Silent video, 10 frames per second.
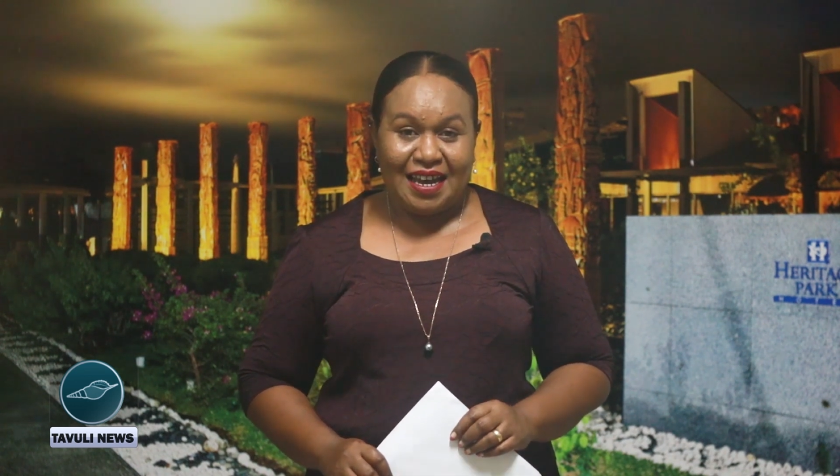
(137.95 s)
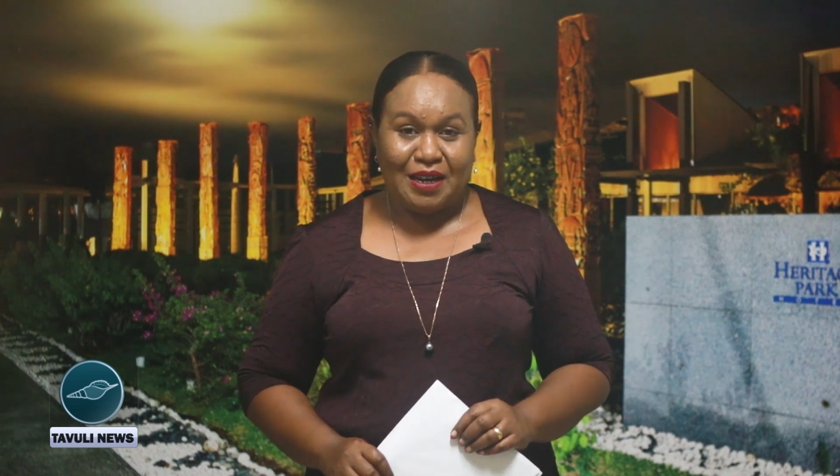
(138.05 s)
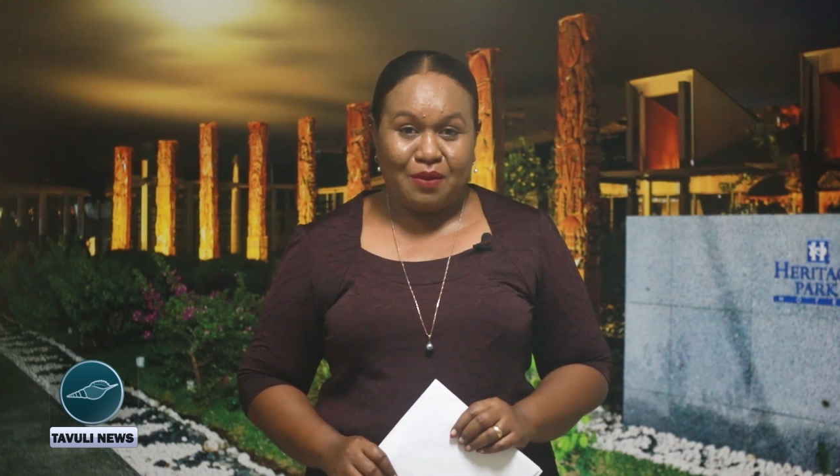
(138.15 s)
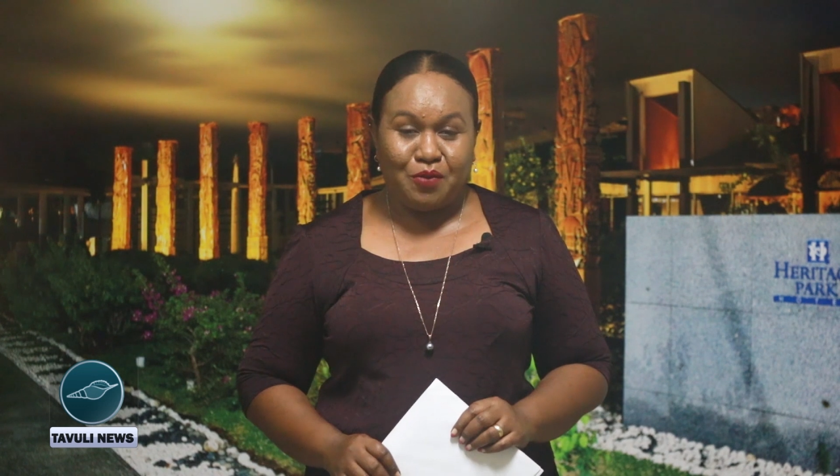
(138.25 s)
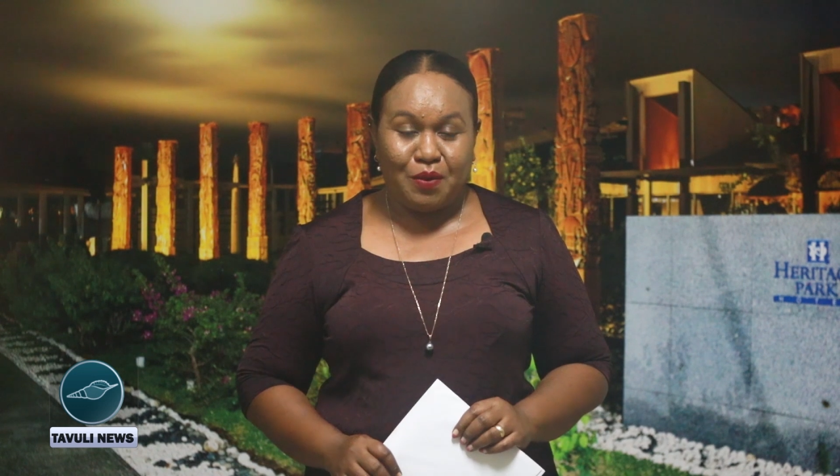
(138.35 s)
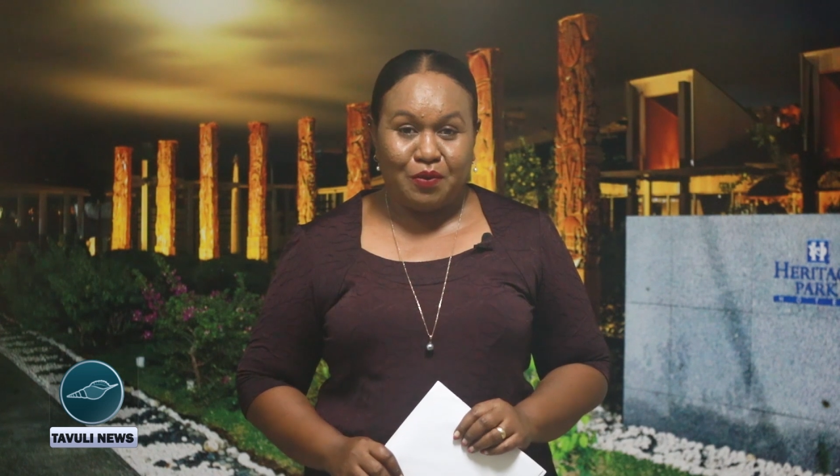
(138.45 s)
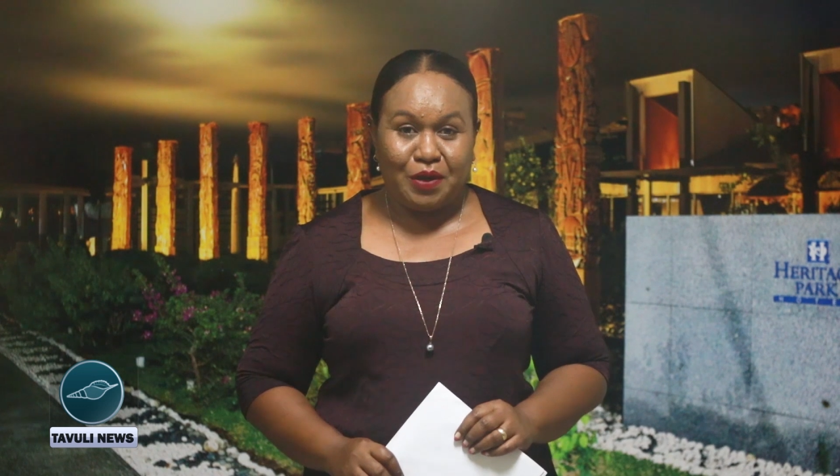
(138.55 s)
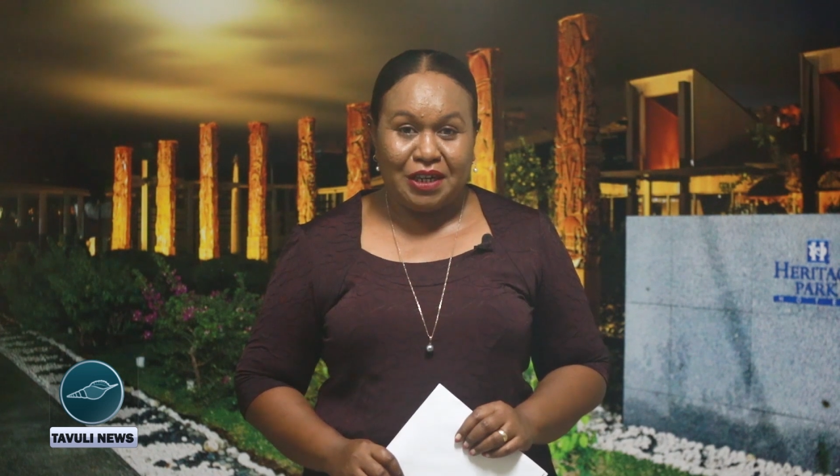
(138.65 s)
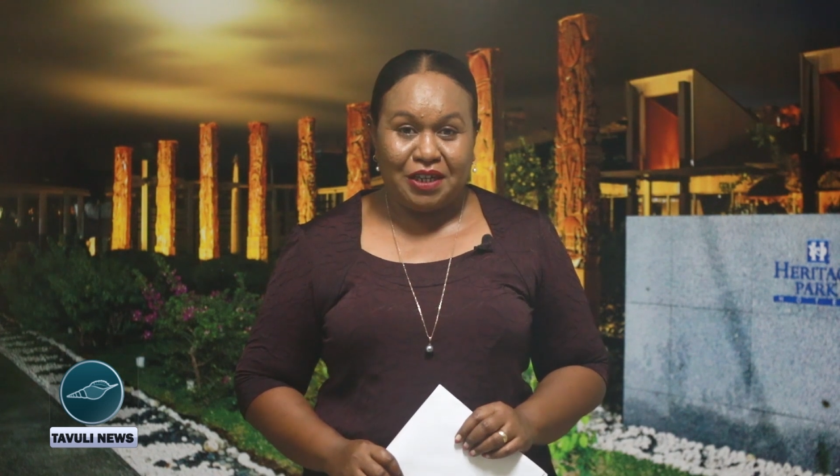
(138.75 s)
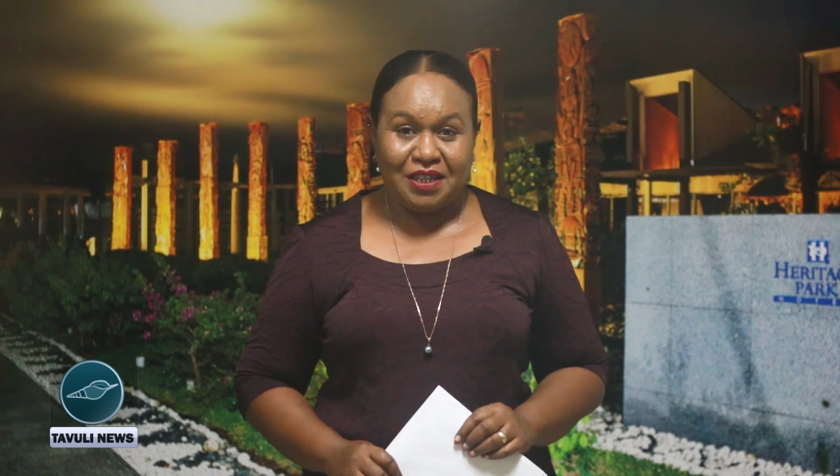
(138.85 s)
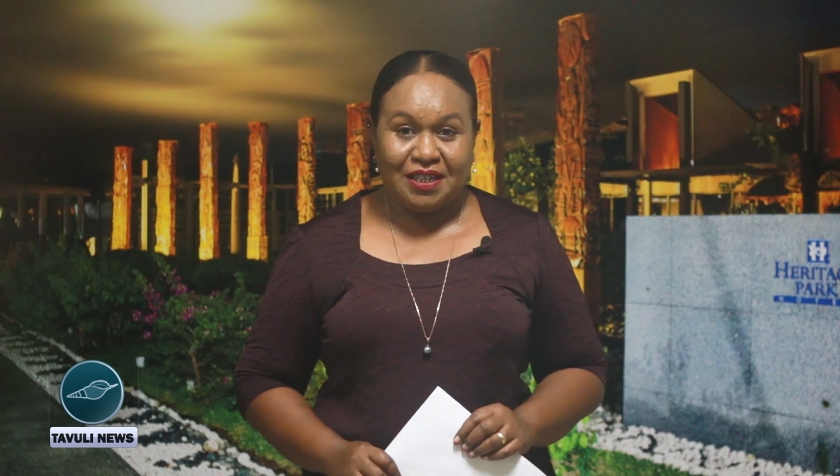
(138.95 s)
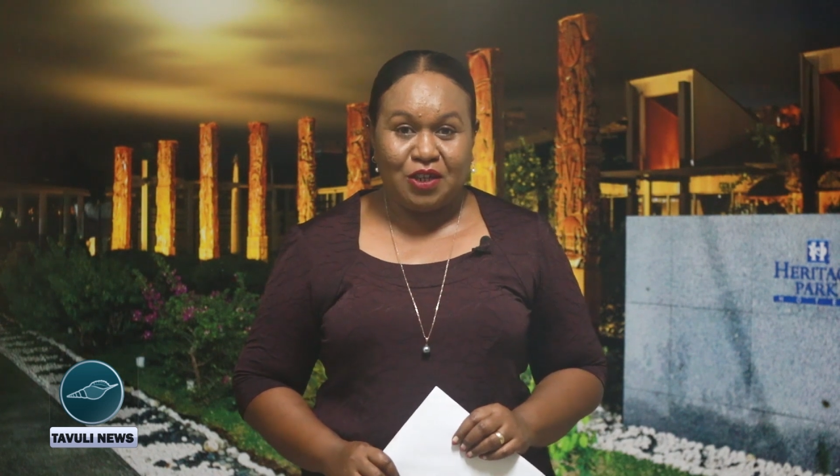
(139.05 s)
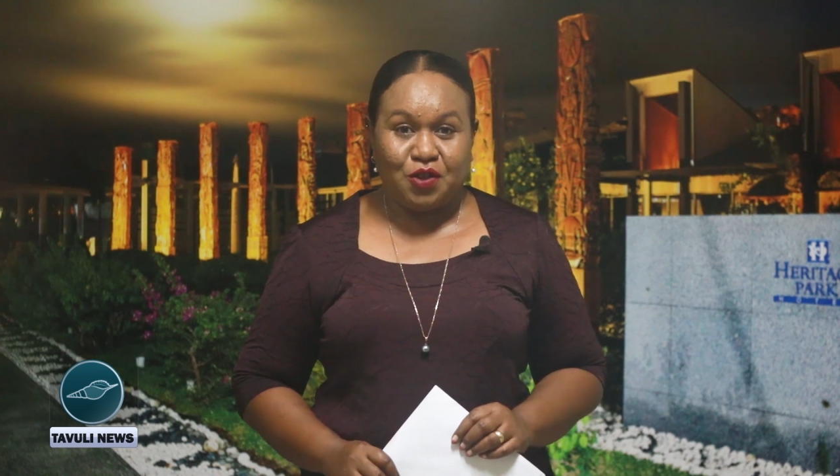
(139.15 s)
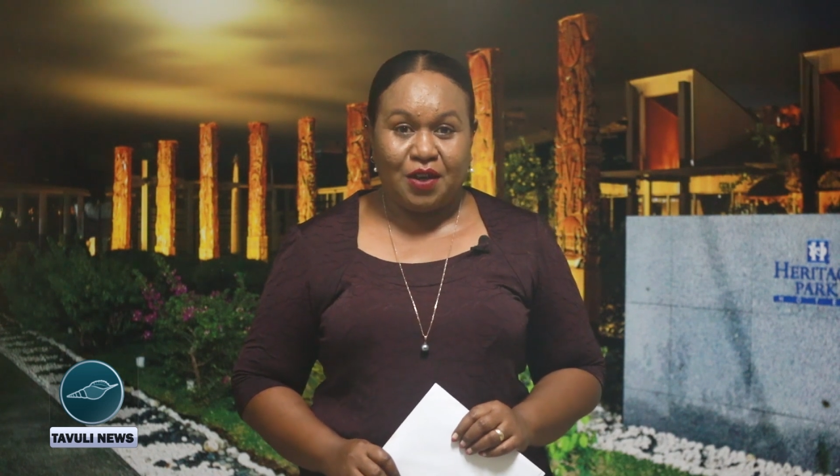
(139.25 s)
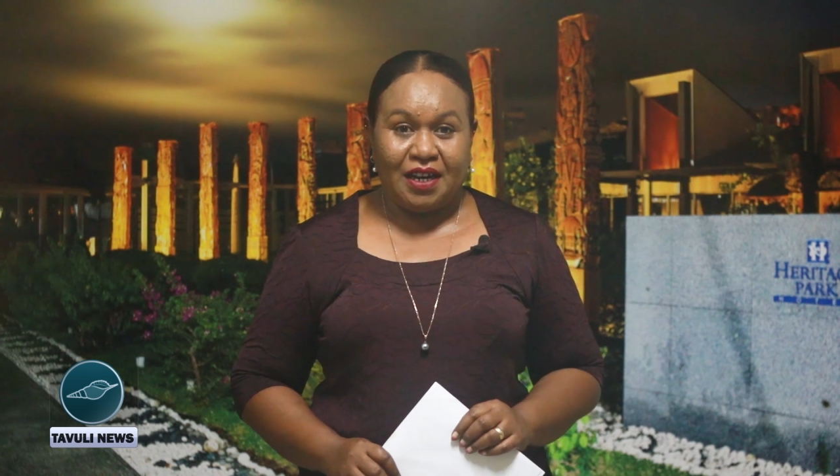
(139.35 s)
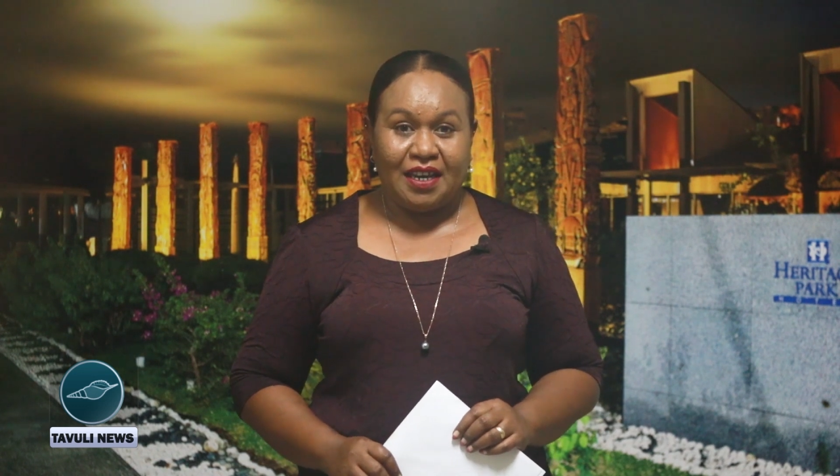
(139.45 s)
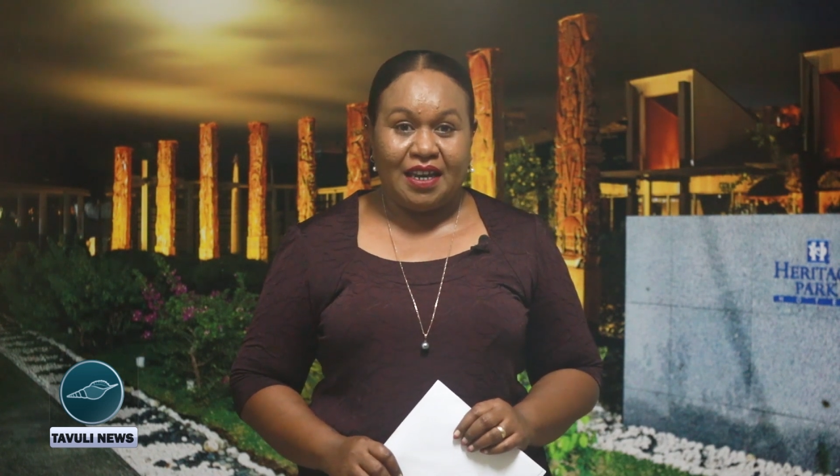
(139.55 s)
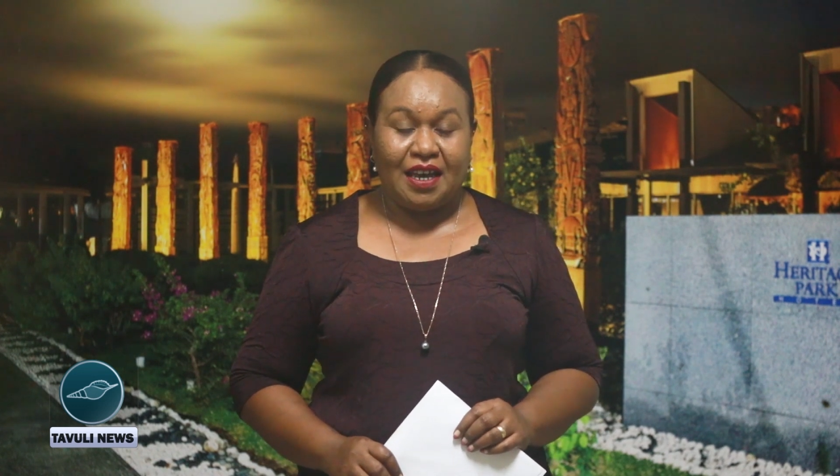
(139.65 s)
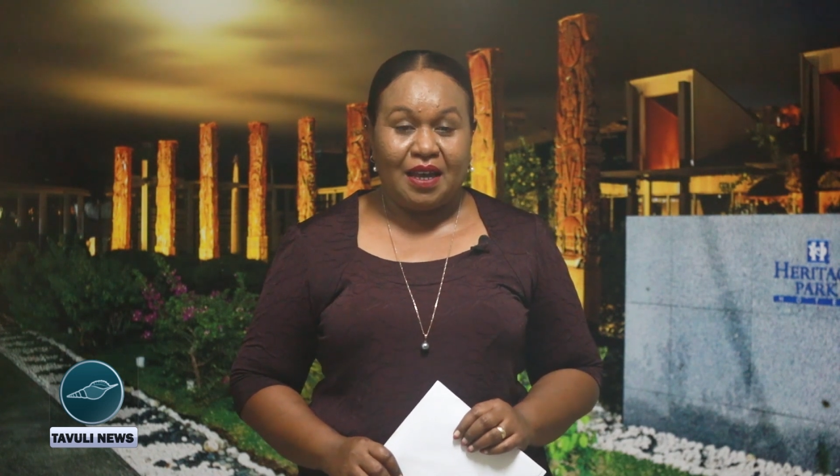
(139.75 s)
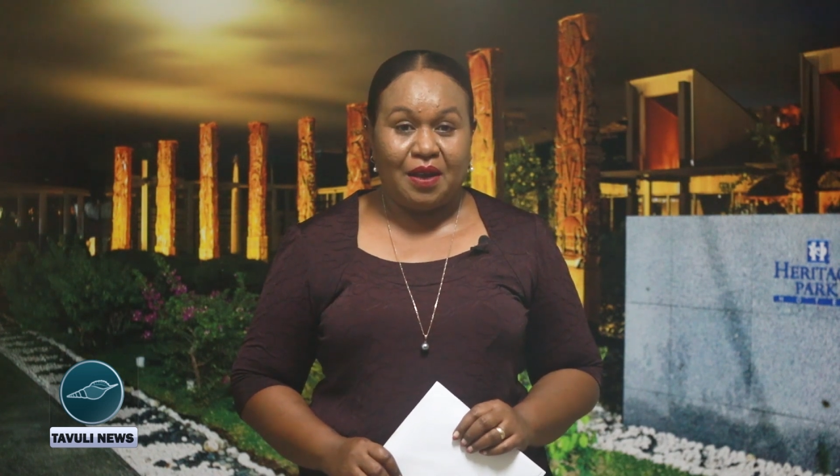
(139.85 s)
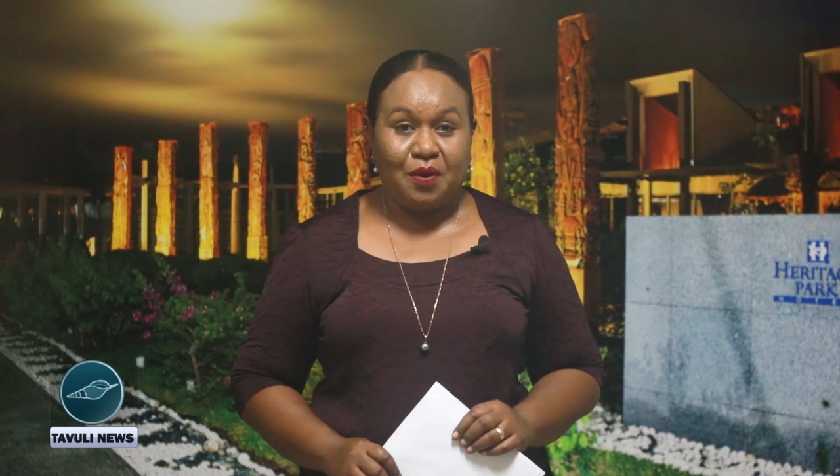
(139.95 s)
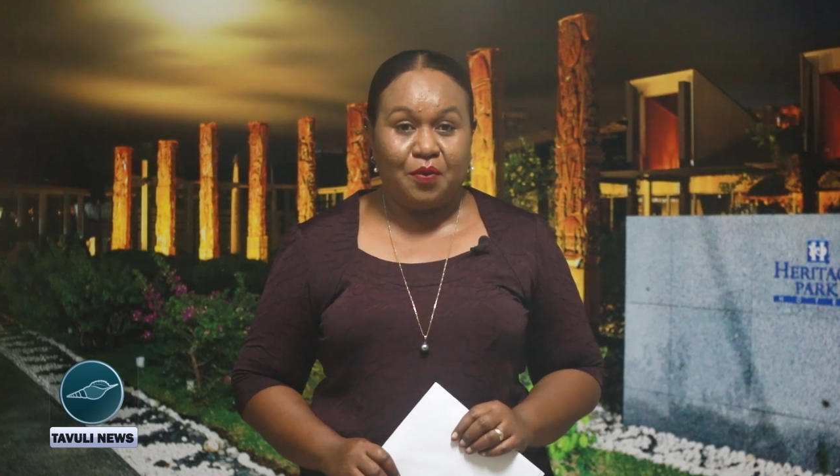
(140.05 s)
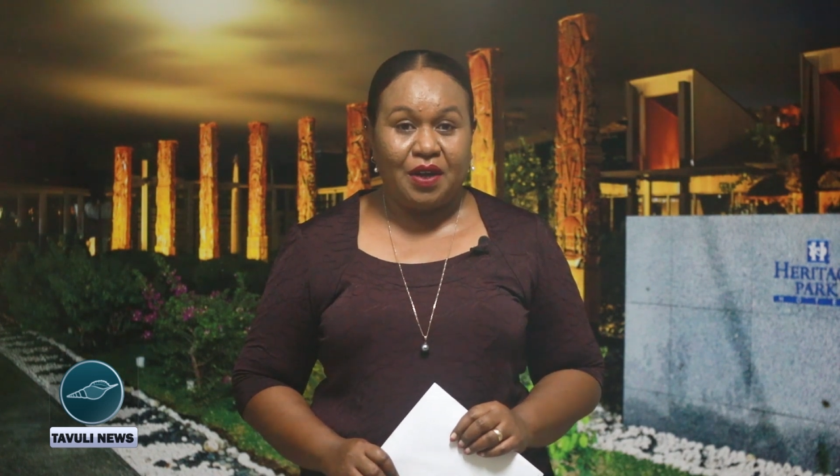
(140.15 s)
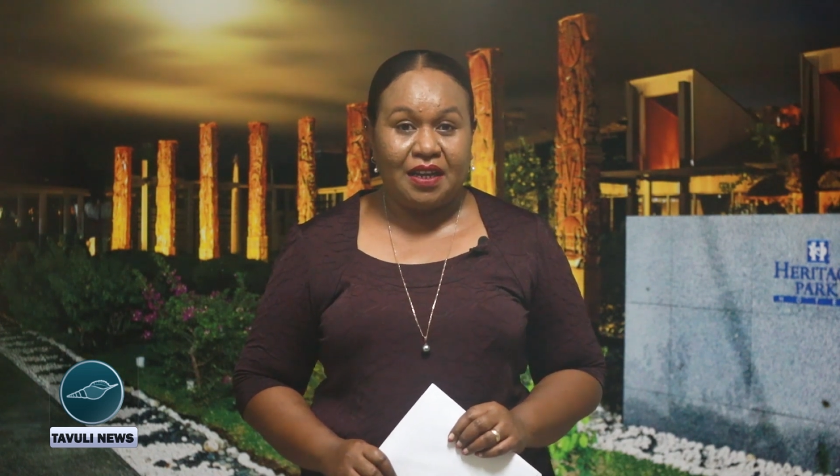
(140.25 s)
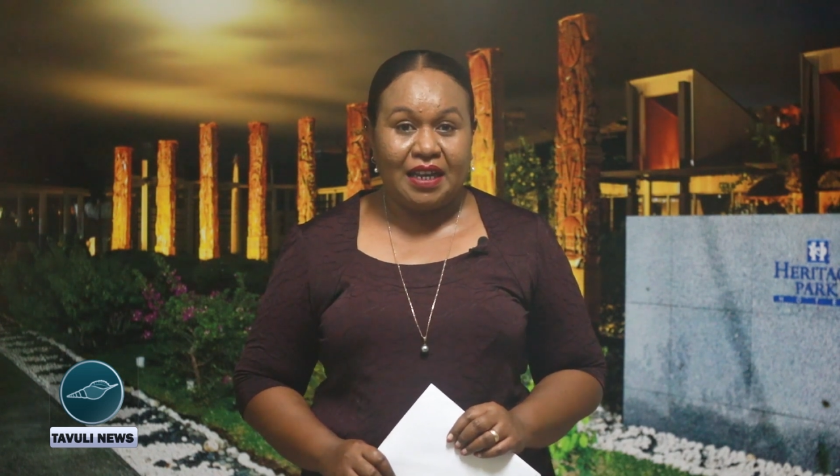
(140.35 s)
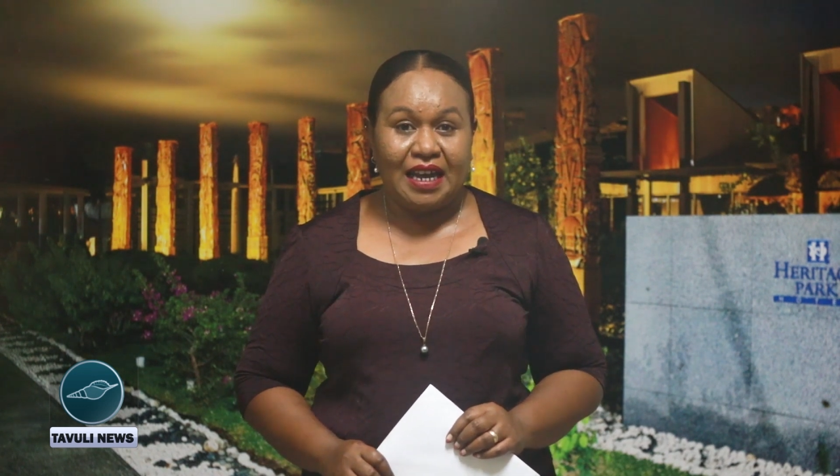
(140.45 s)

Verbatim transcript: Now, preparations and training are well